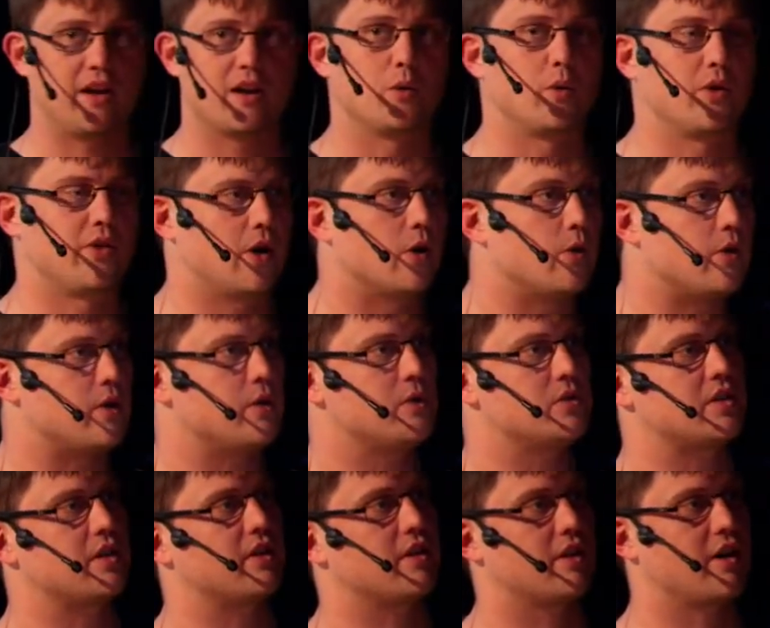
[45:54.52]
in it without
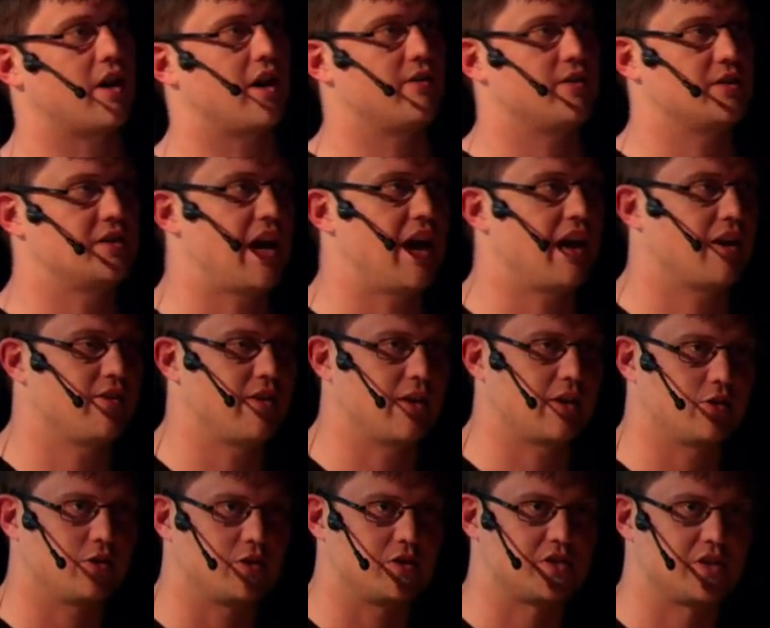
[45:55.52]
using the kind of attack
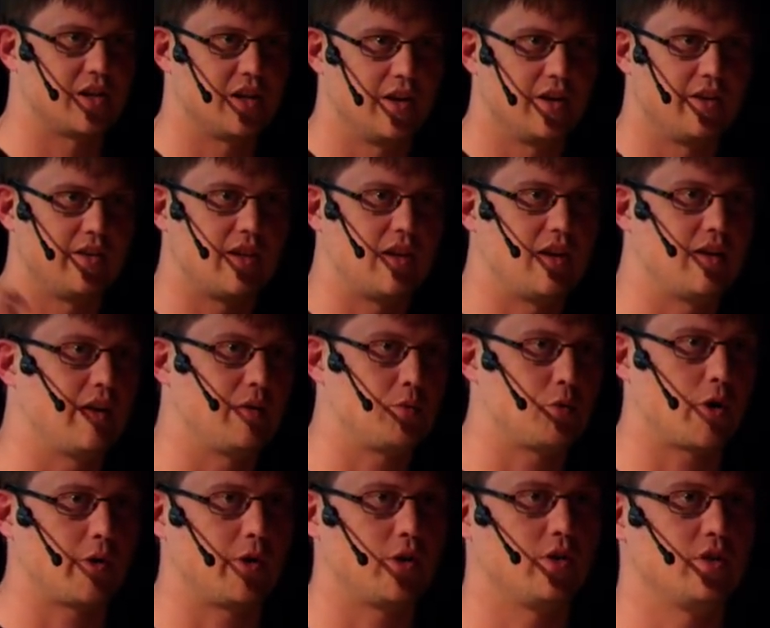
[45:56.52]
vectors that I
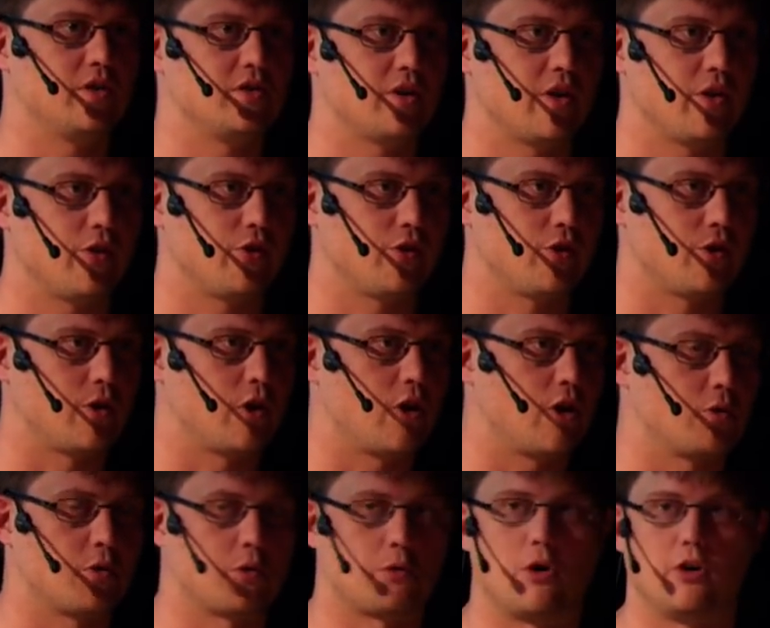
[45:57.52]
probably could have done through a
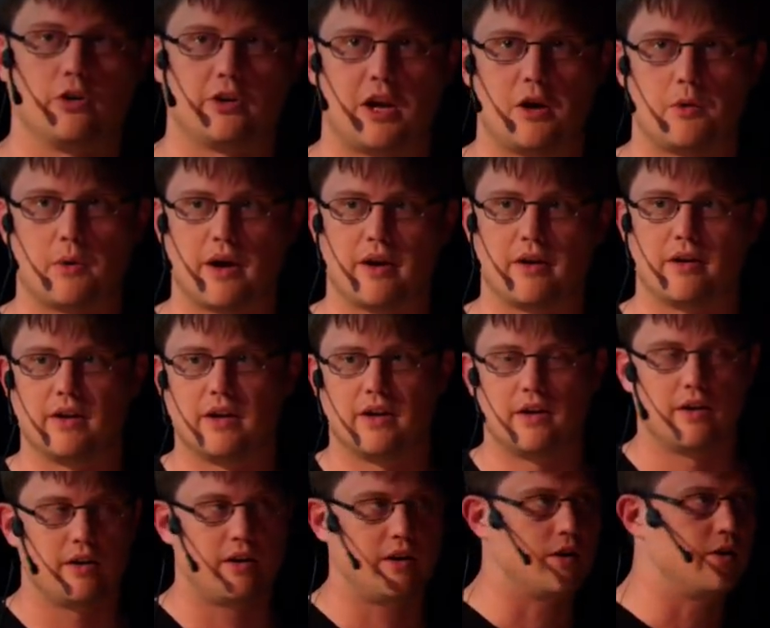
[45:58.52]
hardware wallet anyway.
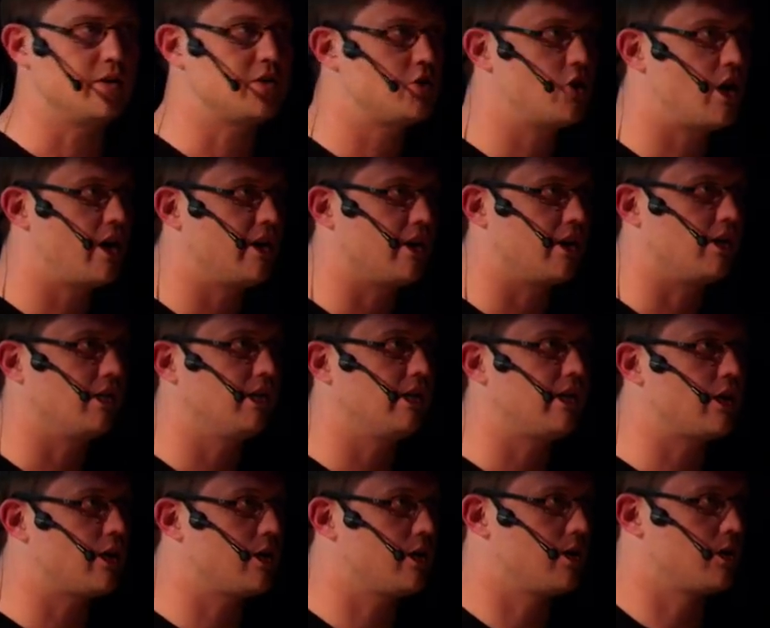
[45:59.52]
You know, it's not a
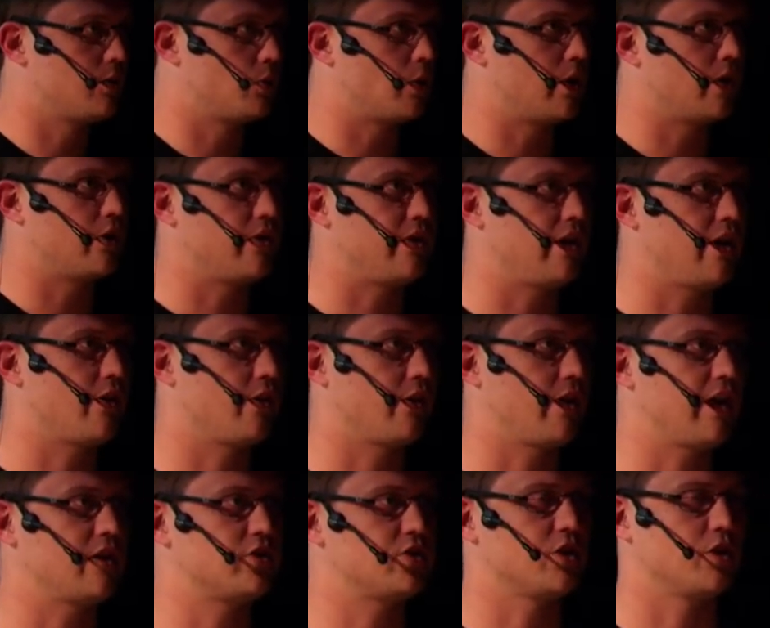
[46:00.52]
clear one or the
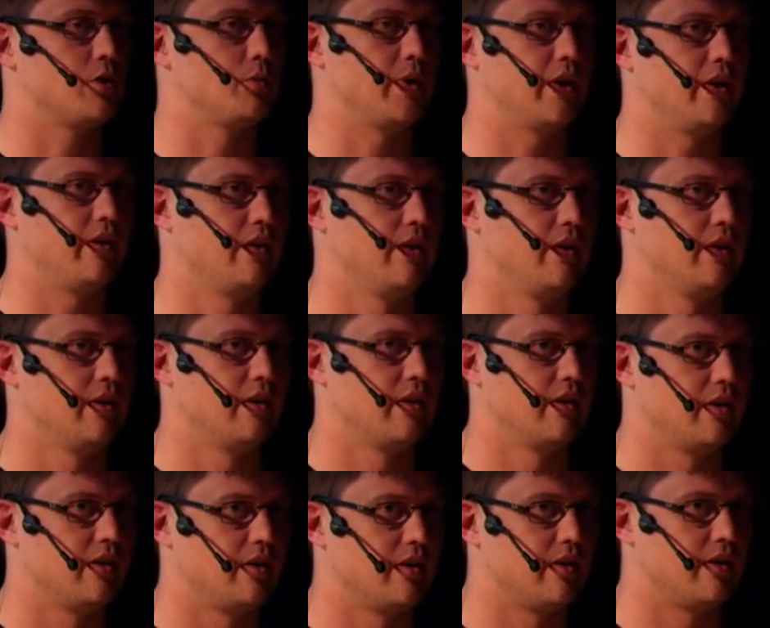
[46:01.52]
other answer, but
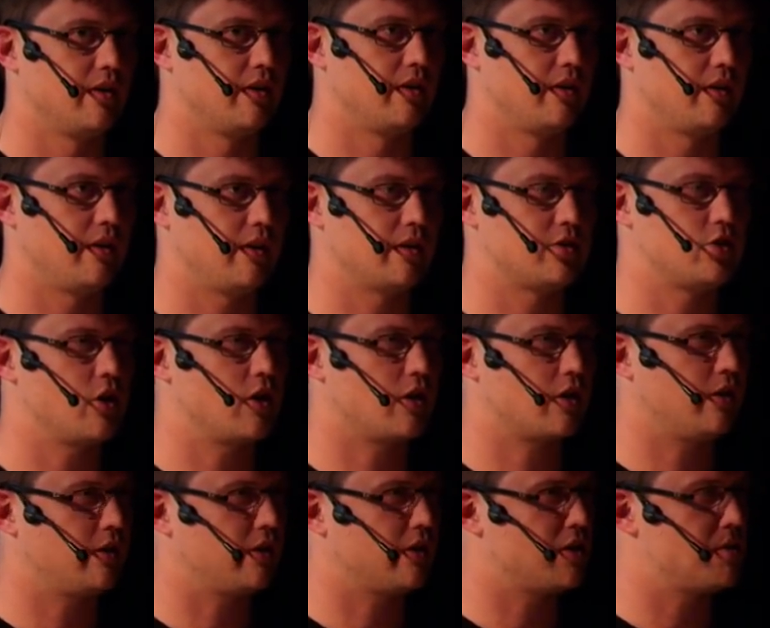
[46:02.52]
it's
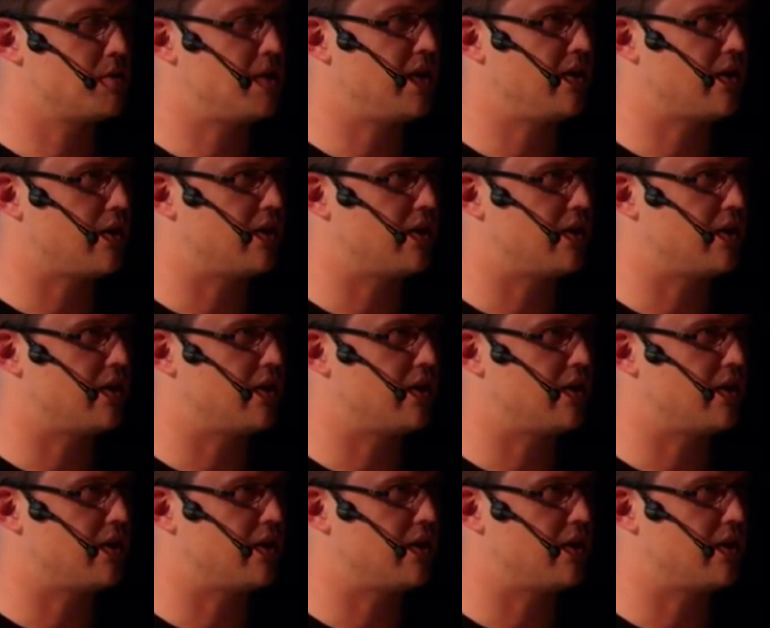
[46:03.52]
not clear to me